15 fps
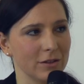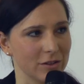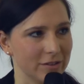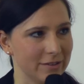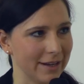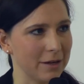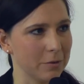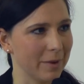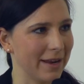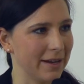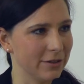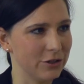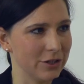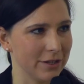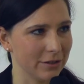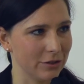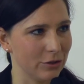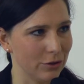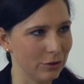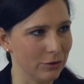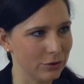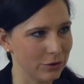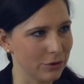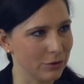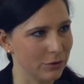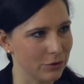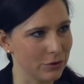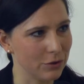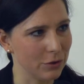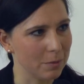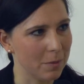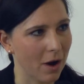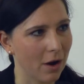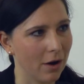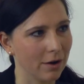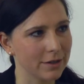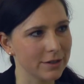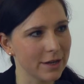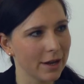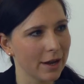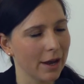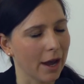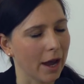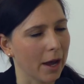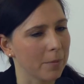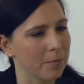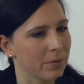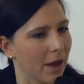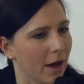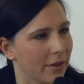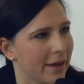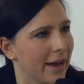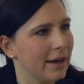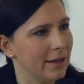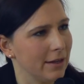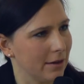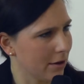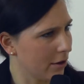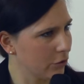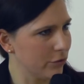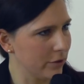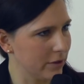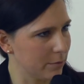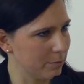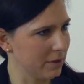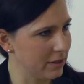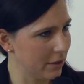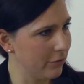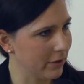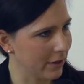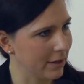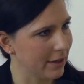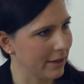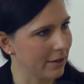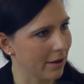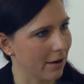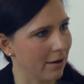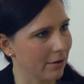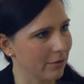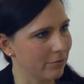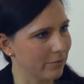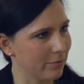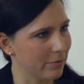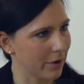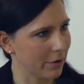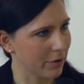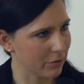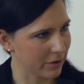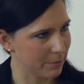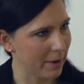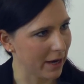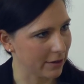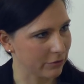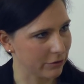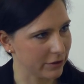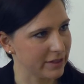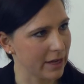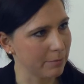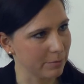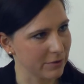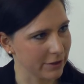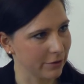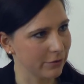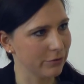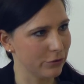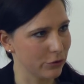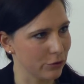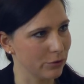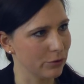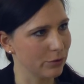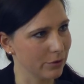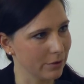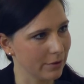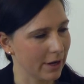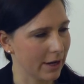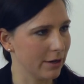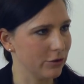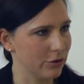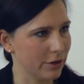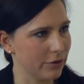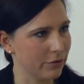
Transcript: Sustainable energy, a huge, huge new part. Are there any countries specifically that are very receptive to energy